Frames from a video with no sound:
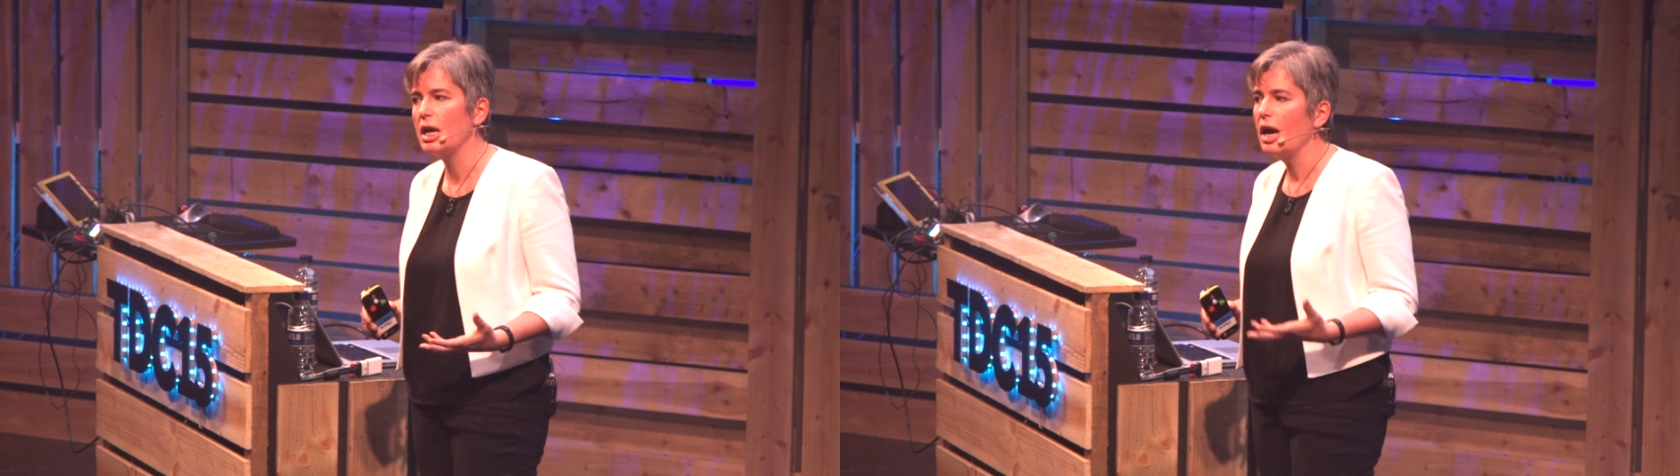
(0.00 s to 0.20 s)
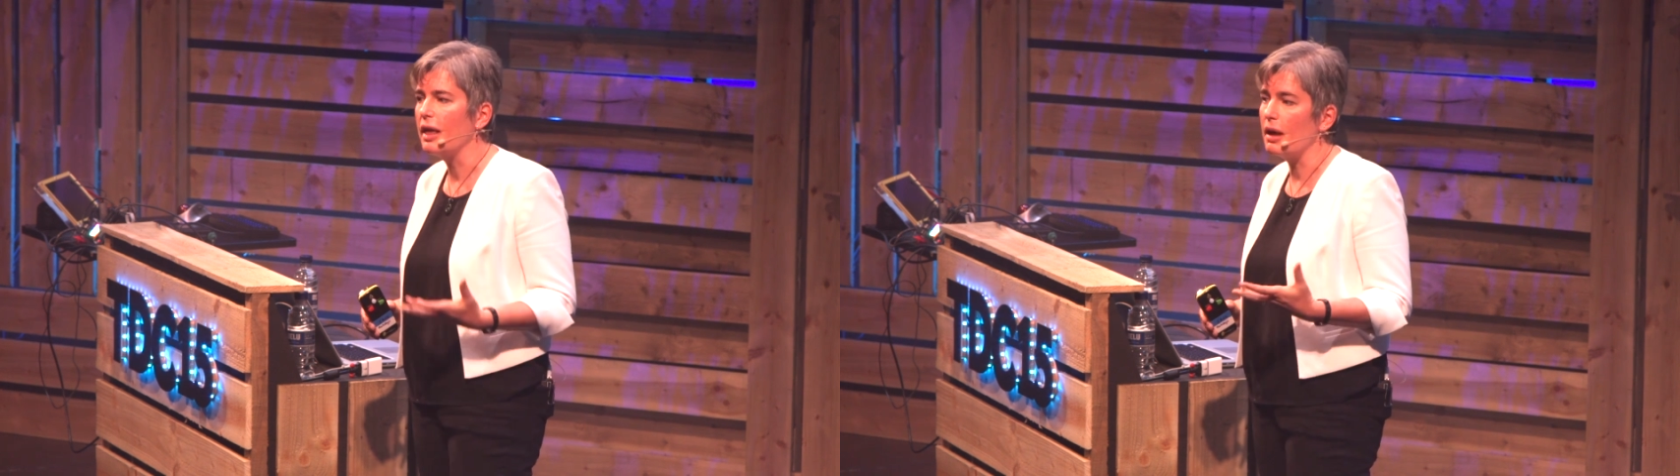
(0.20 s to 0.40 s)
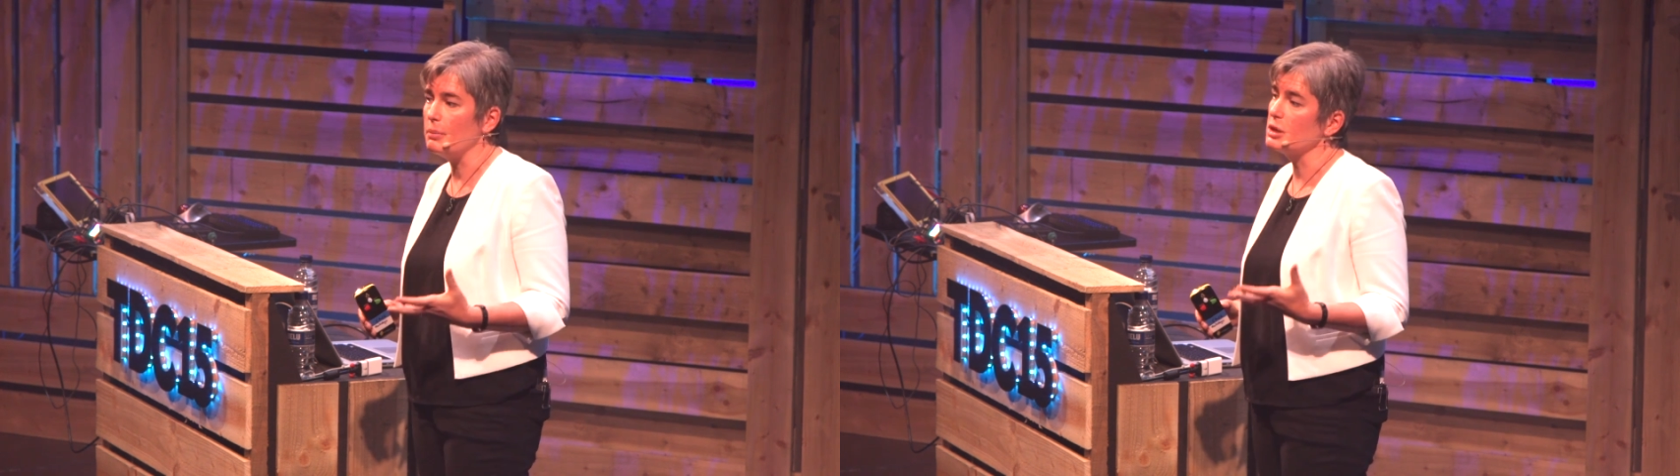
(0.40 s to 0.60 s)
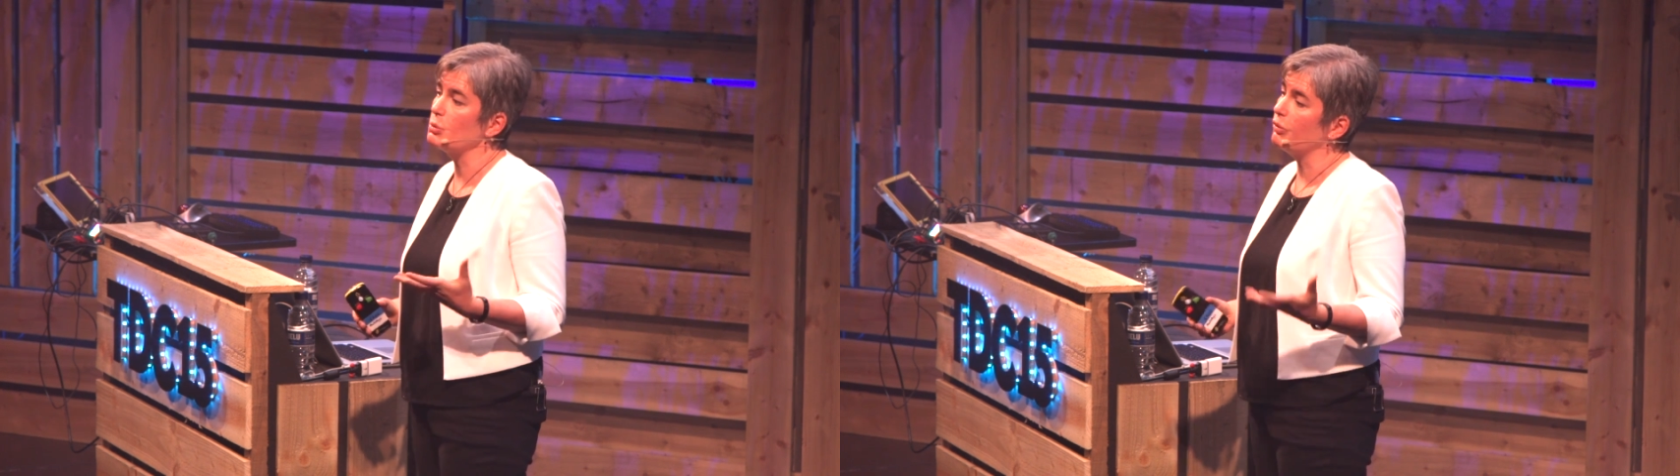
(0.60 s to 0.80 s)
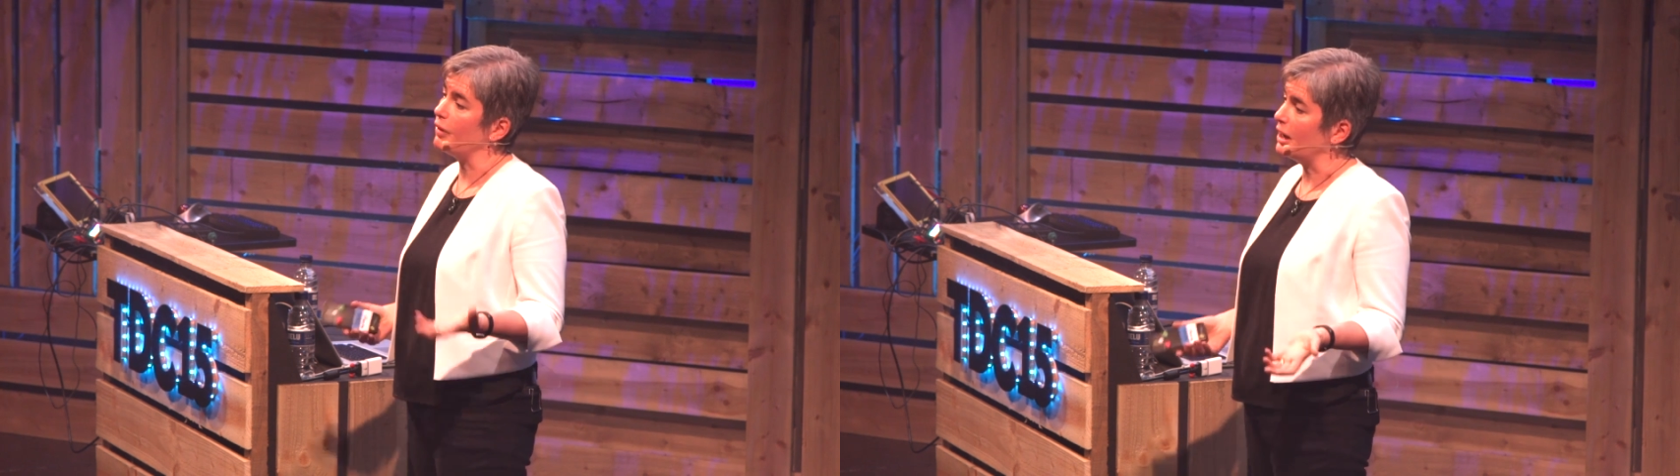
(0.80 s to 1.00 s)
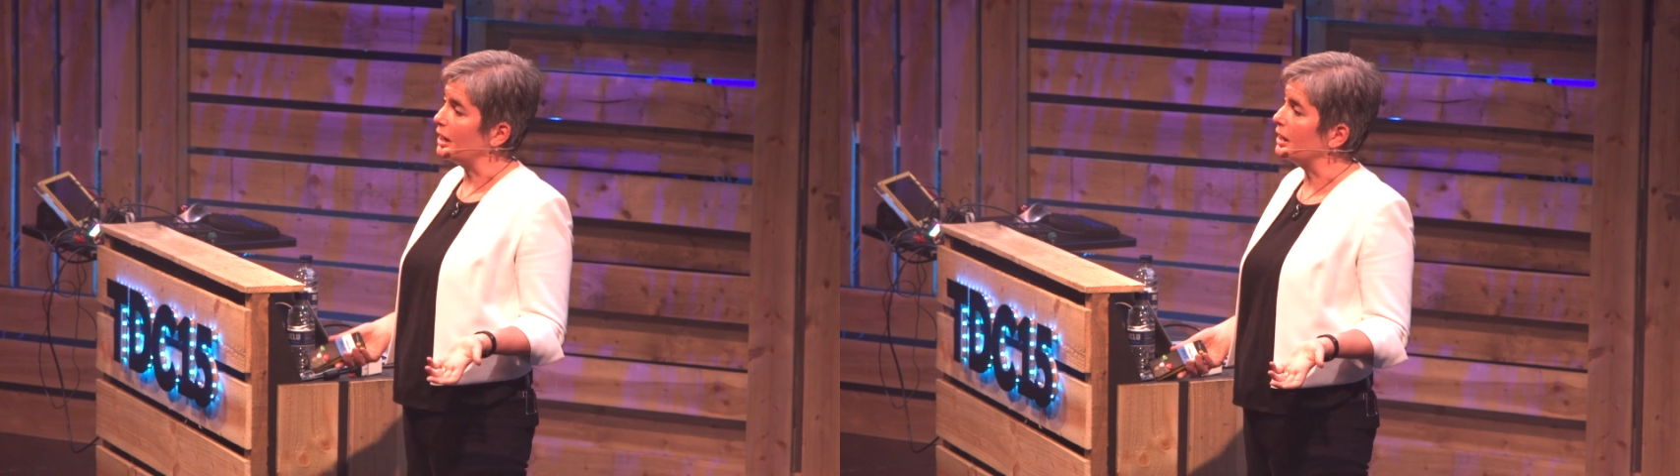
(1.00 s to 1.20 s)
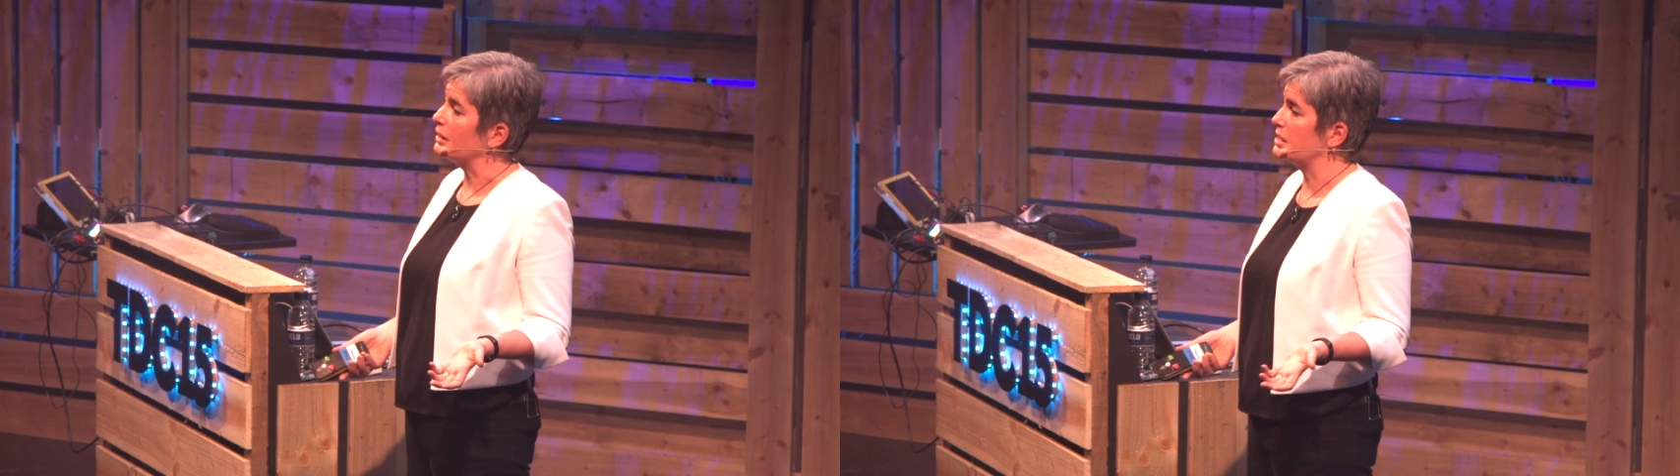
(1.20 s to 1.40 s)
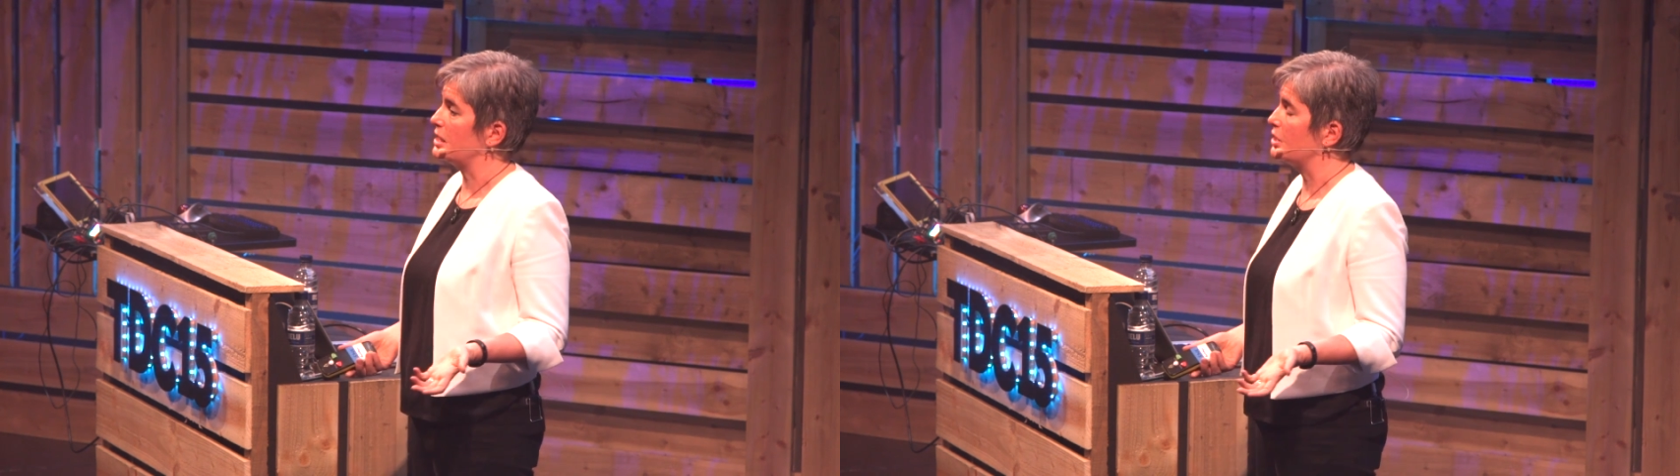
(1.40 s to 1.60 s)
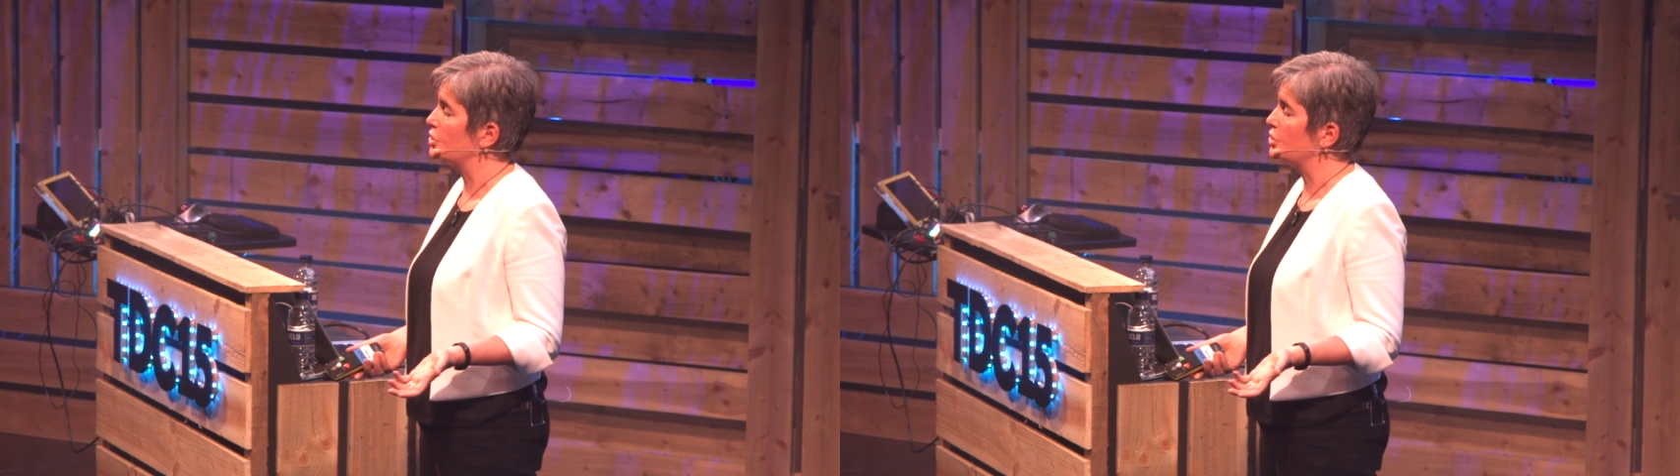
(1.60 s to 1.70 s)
And that means we're finding it in stage